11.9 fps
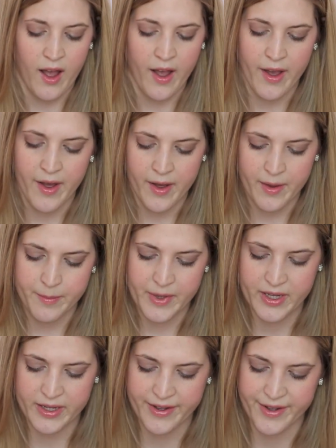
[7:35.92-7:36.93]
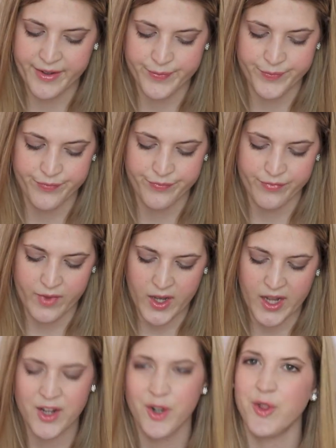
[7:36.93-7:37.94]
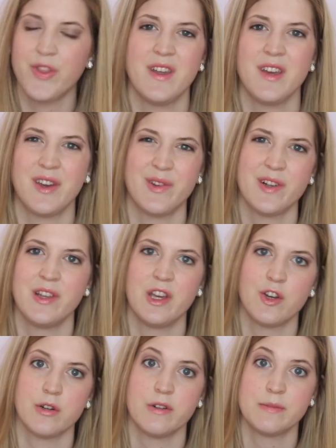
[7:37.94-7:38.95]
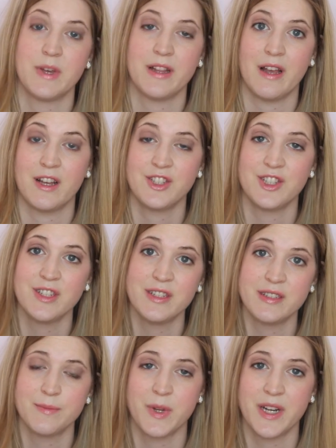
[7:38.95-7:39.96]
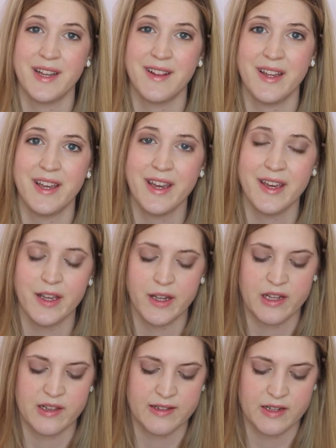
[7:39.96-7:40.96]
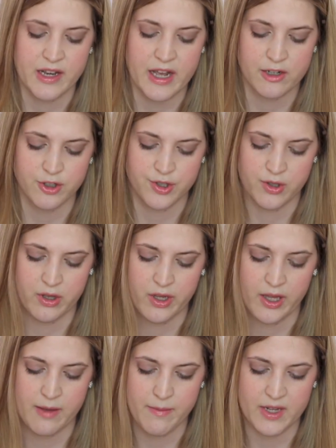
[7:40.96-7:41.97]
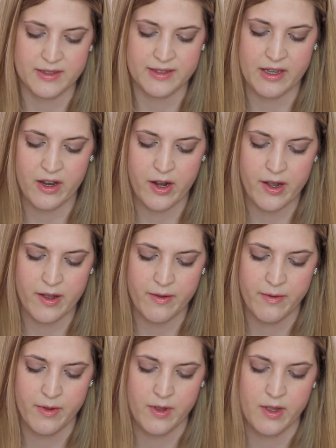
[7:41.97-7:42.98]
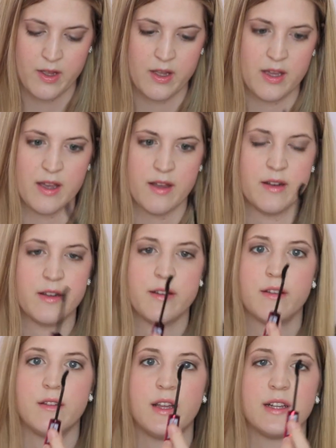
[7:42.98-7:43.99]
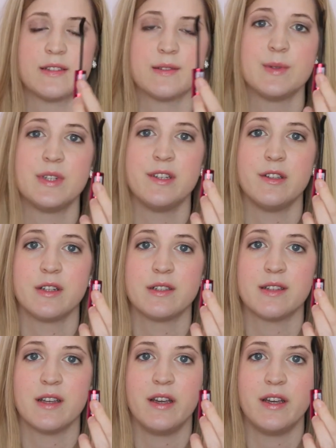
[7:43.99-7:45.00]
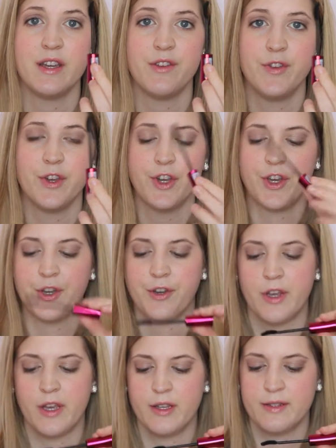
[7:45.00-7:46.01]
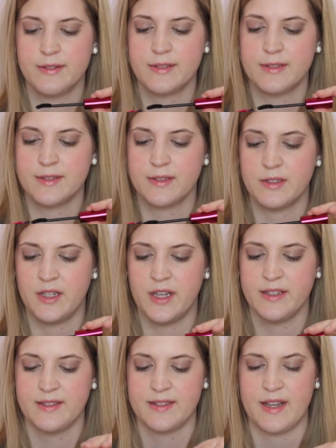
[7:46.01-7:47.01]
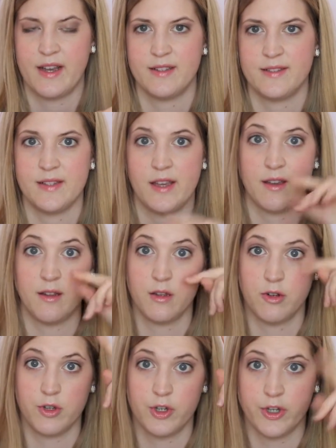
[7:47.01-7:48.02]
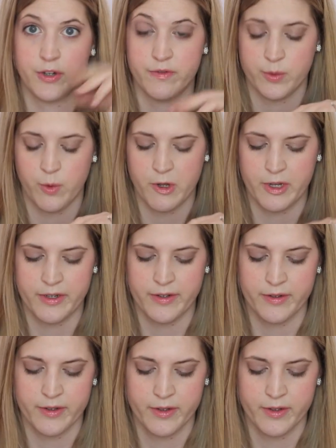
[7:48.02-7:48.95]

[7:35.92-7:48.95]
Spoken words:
I don't think it really curls my lashes, but I like it. It's a natural looking mascara, and that's what it looks like if you're curious. It has like a little curved wand.